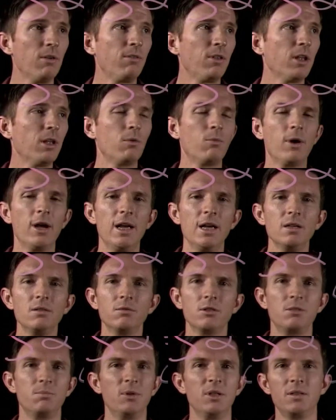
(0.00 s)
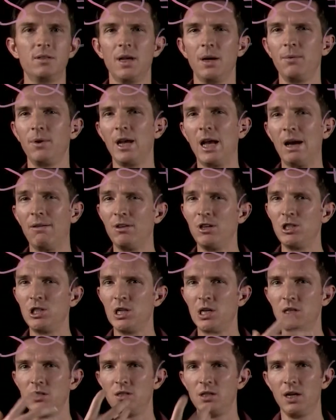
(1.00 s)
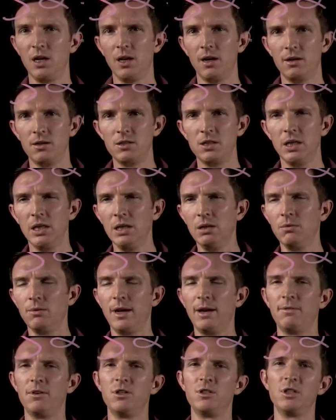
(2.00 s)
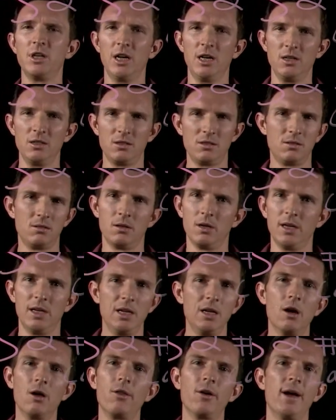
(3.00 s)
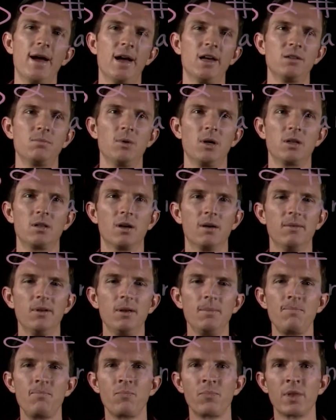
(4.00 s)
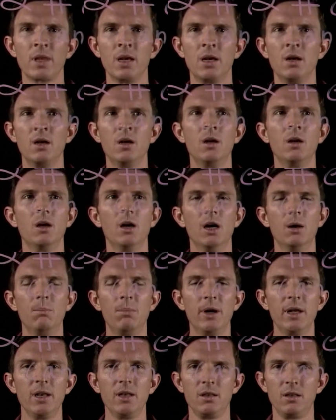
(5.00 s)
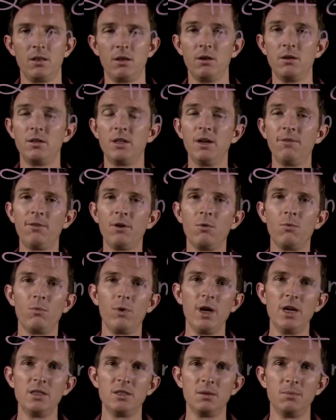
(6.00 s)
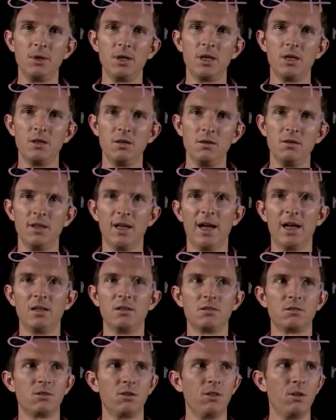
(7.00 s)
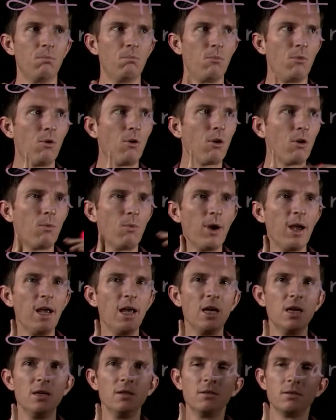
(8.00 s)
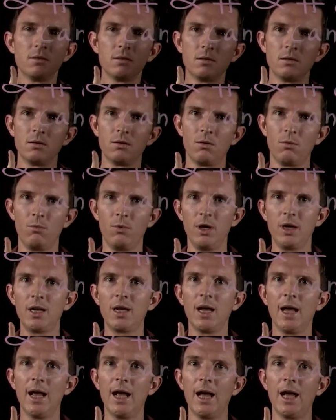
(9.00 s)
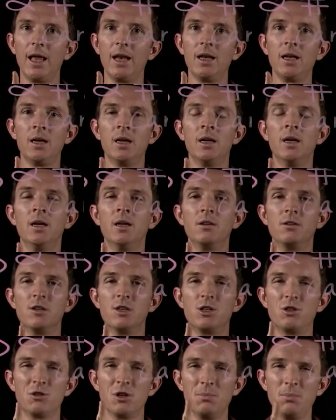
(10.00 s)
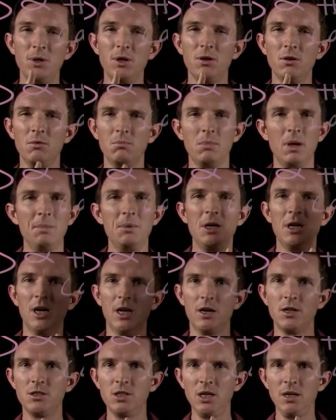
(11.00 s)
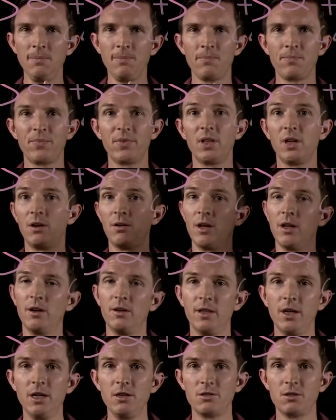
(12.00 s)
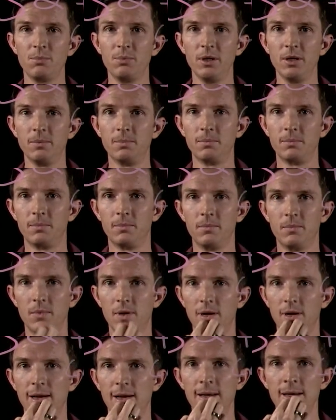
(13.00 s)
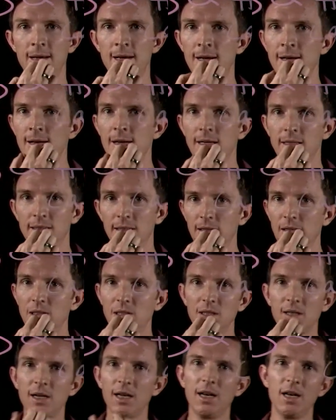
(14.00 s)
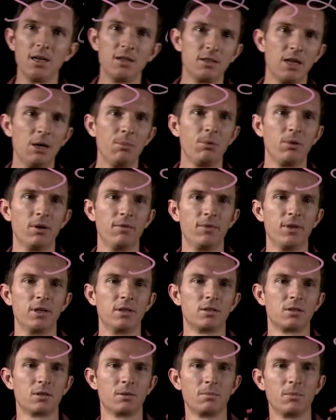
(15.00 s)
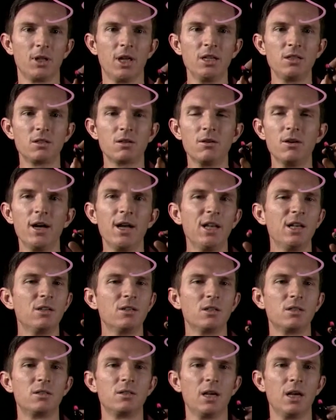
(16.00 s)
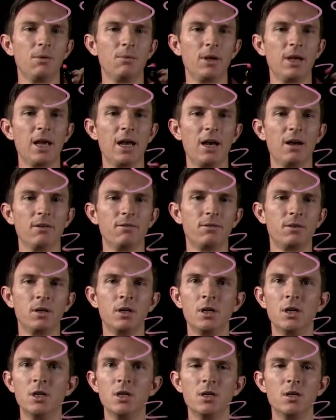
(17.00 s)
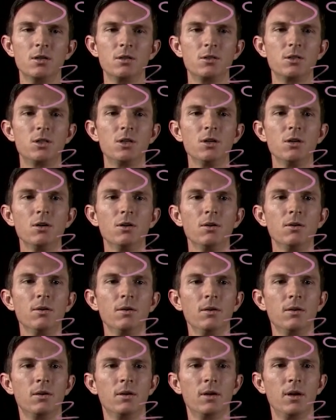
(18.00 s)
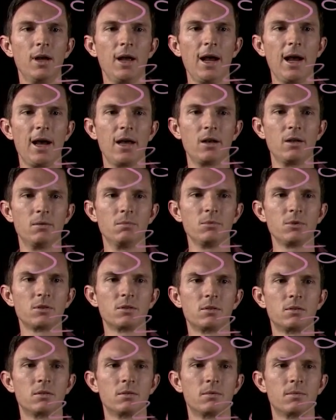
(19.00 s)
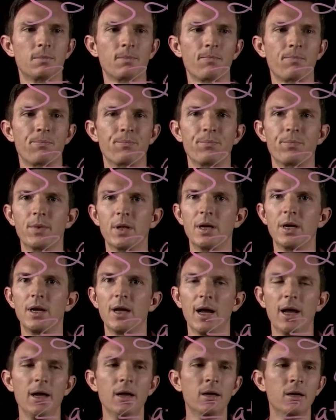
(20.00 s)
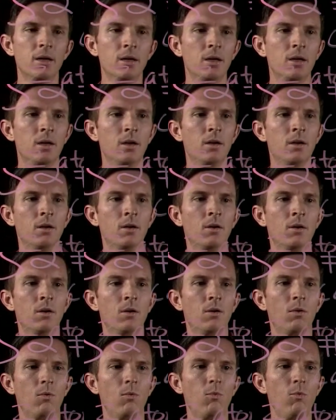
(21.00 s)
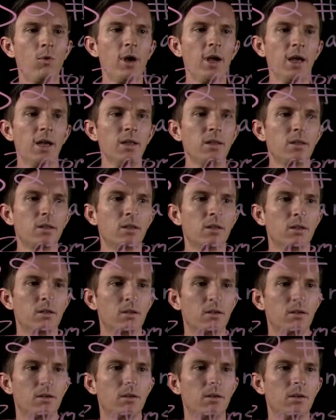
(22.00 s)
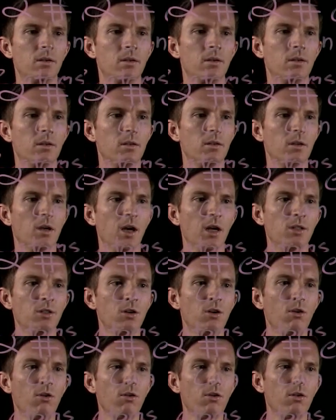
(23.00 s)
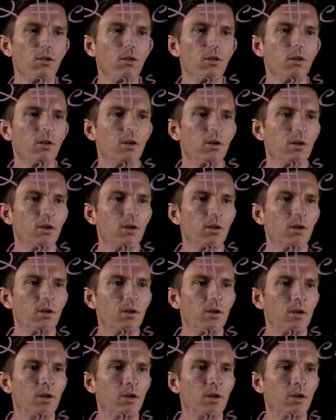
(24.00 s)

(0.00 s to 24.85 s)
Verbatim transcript: equivalent ways, which means that we haven't changed energy, we haven't changed any other aspect of it, uh, but there are different ways that we can do that. So the more ways we can distribute maybe energy, the greater the entropy, okay? So let's look at an example of this. Let's go ahead and just say we have two atoms, okay, with a total